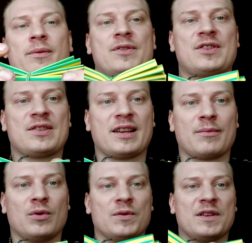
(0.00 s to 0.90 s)
there was this
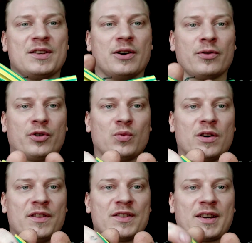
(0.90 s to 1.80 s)
like multicolored
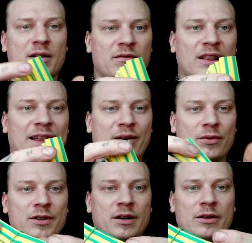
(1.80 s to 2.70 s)
one, this kind of
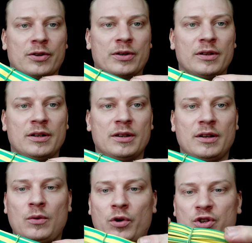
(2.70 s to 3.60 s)
clown color,
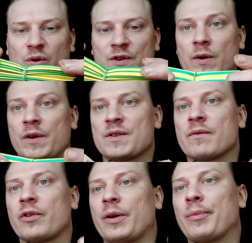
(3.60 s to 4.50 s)
which also
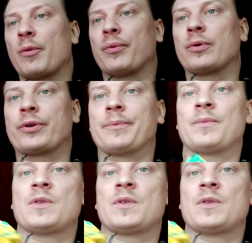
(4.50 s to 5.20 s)
isn't very popular.